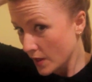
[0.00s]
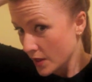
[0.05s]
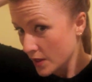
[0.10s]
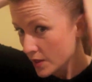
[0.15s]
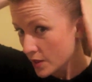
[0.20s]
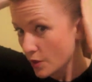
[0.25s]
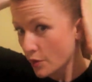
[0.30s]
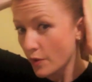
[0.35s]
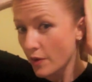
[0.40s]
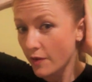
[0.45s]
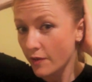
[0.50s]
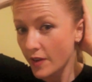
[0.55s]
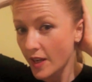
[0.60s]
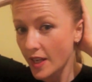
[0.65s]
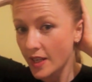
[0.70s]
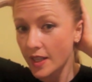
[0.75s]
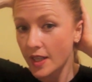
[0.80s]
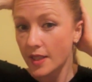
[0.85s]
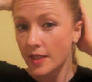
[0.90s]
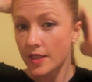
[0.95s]
So we're
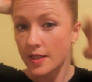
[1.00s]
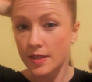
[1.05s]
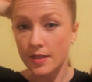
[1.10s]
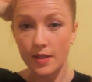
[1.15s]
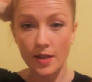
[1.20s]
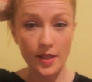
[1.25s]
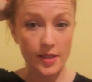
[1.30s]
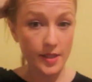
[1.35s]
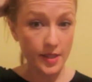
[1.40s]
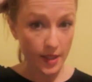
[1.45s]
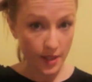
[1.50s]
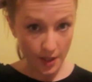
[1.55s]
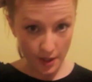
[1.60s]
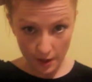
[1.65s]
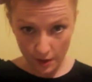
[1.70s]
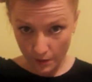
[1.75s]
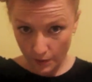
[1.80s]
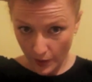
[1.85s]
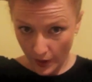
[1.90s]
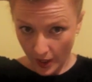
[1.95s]
flattening the sides a
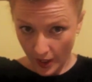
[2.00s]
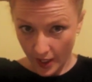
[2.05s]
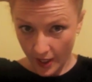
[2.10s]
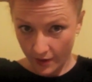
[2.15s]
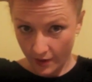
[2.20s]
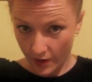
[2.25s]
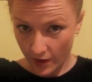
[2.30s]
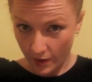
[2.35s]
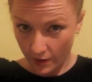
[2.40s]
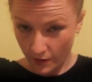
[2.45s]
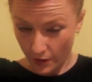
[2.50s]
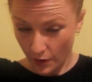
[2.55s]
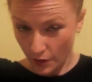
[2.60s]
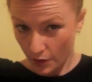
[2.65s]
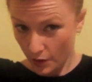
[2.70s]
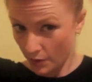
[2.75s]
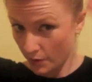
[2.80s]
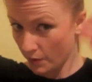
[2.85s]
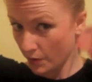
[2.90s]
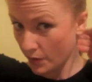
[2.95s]
little but leaving the
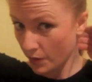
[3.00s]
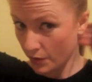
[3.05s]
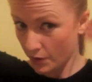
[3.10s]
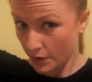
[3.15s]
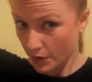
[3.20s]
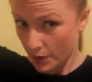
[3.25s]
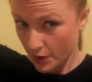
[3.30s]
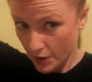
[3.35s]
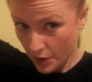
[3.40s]
volume through the